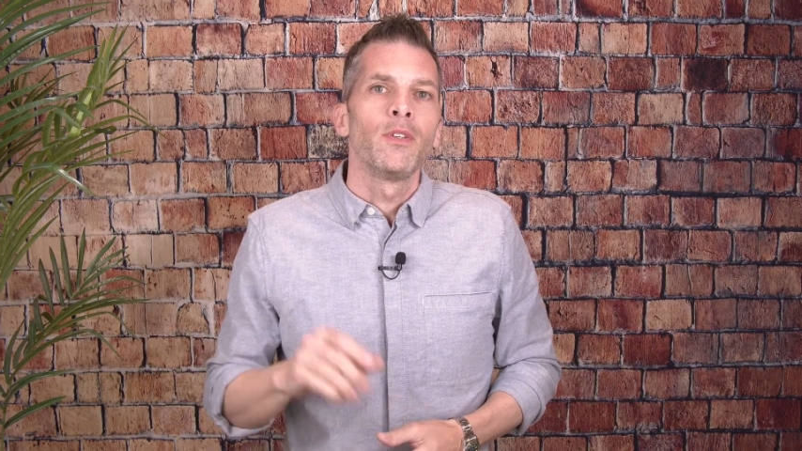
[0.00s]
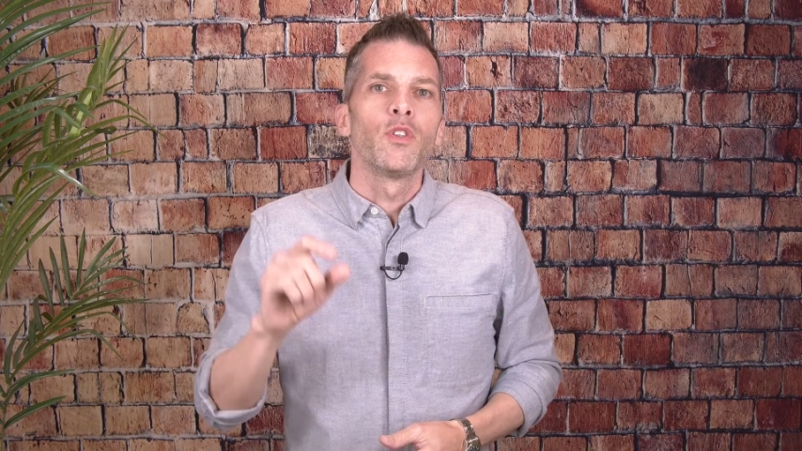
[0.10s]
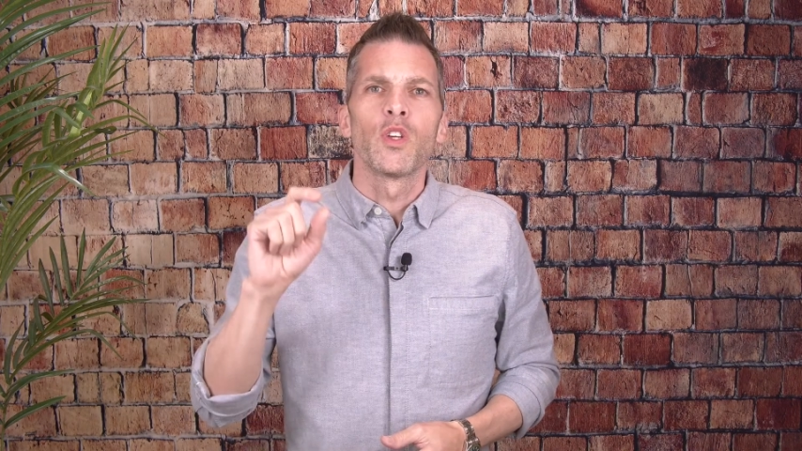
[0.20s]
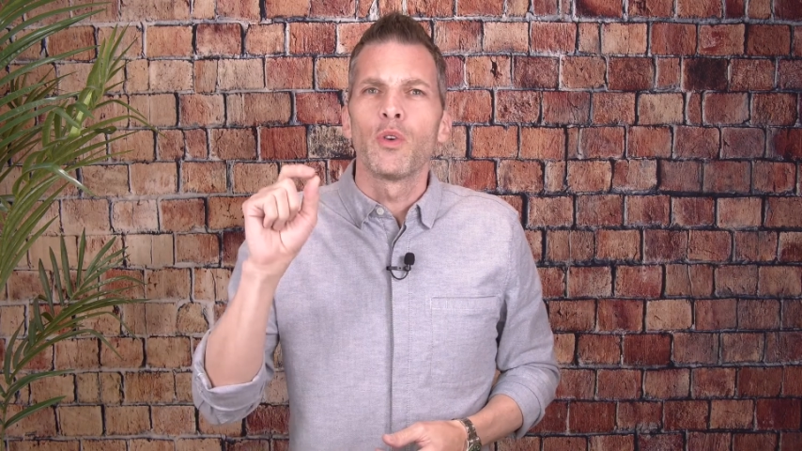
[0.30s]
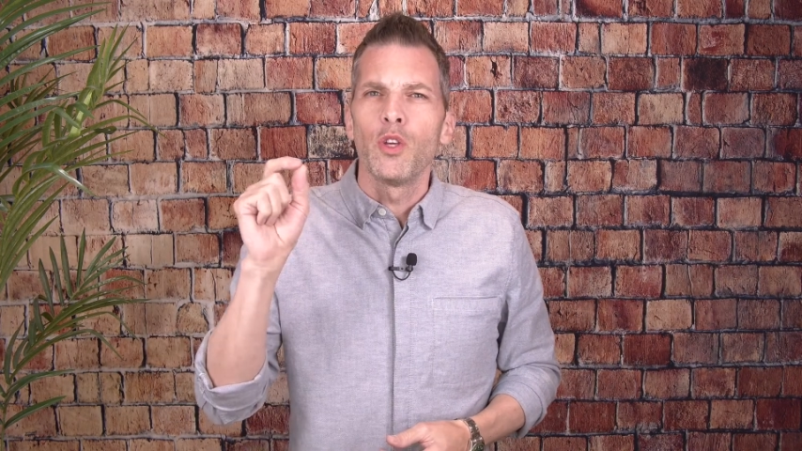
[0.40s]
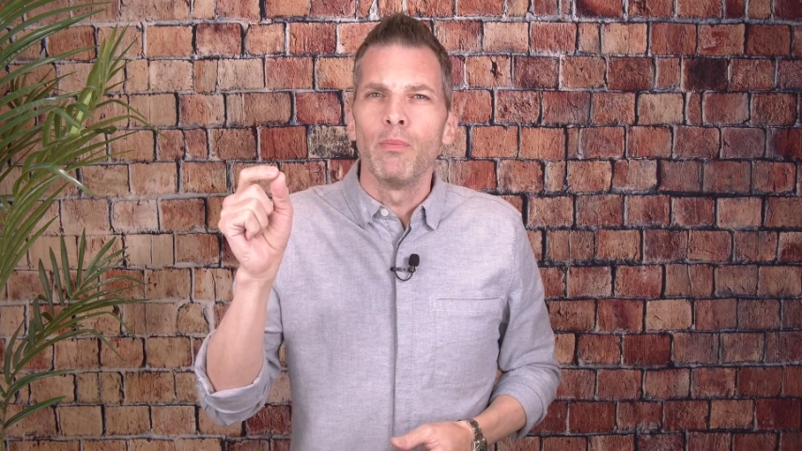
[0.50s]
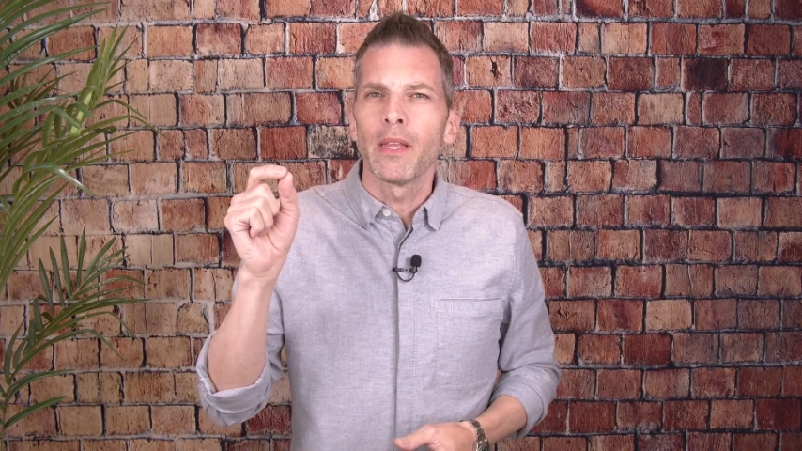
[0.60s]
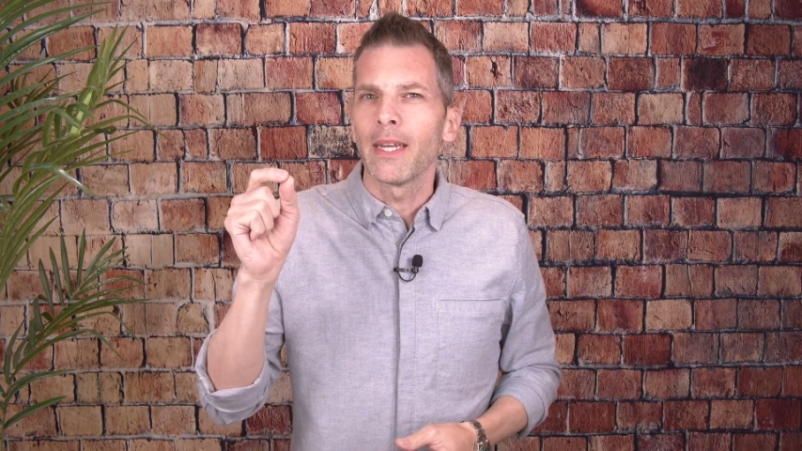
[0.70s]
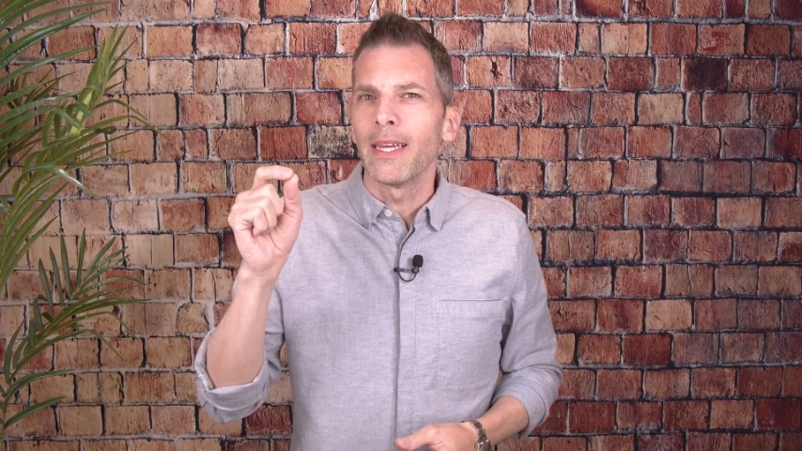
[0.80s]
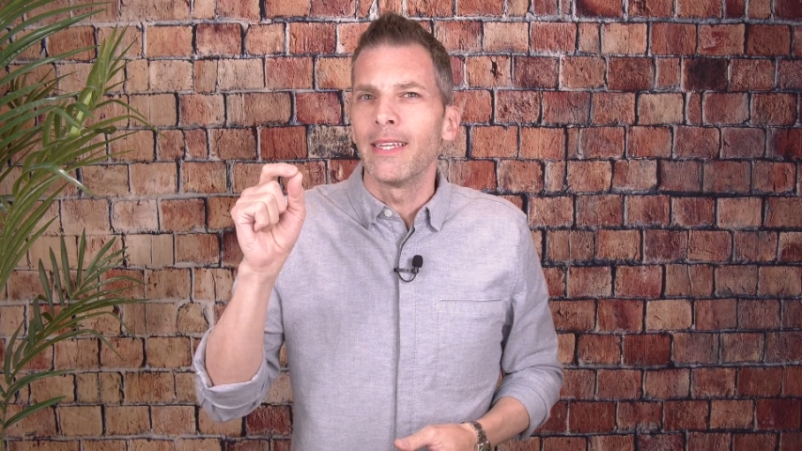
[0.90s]
So
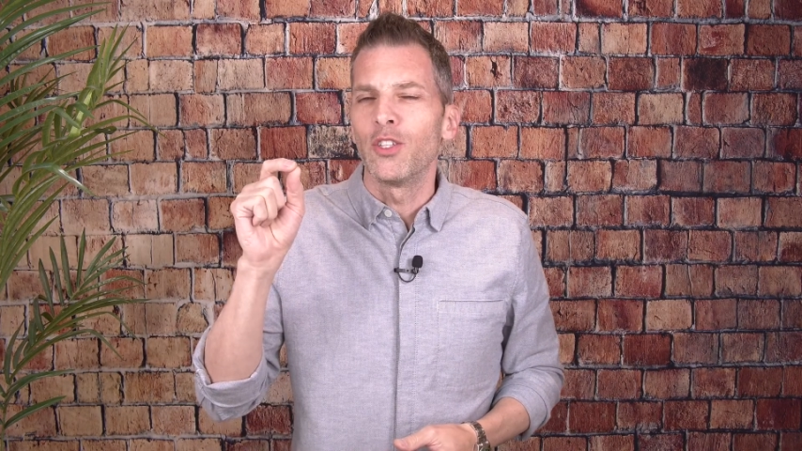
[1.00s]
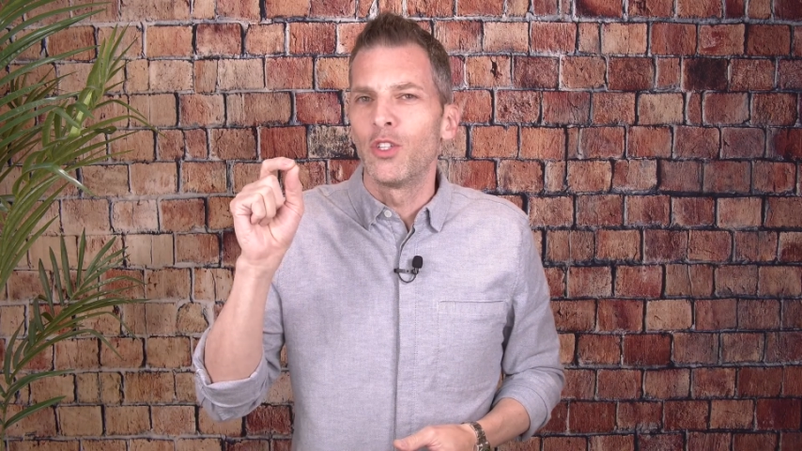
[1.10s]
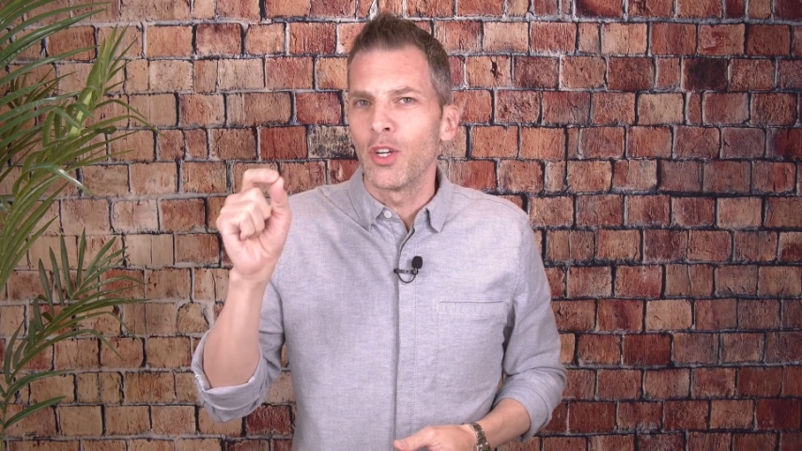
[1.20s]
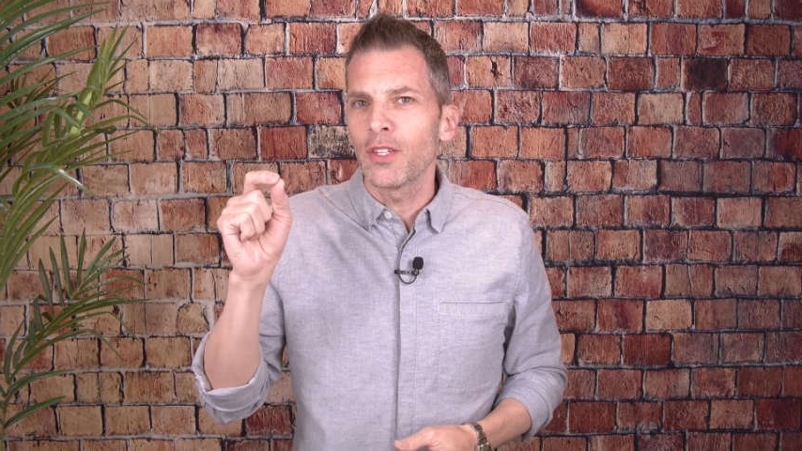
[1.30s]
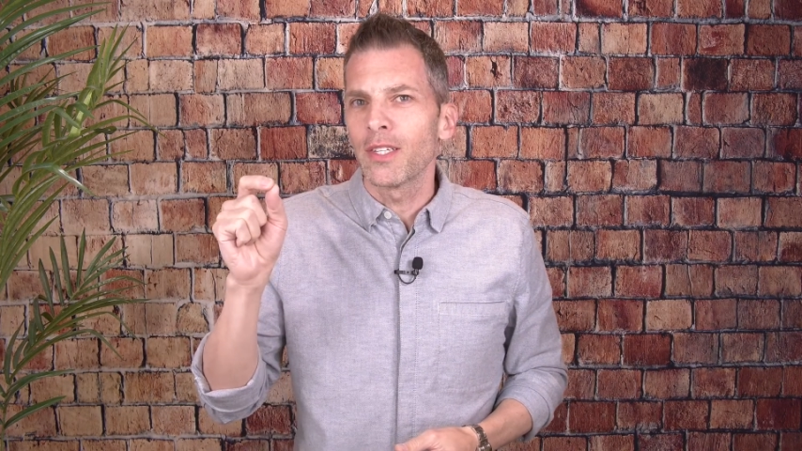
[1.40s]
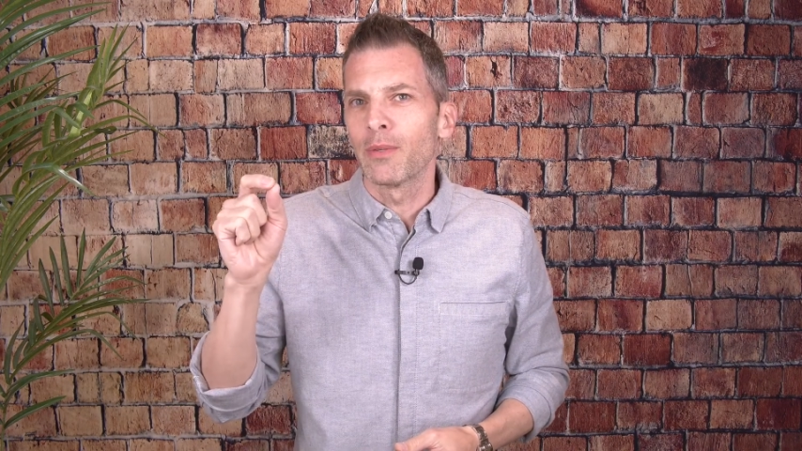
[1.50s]
humility is just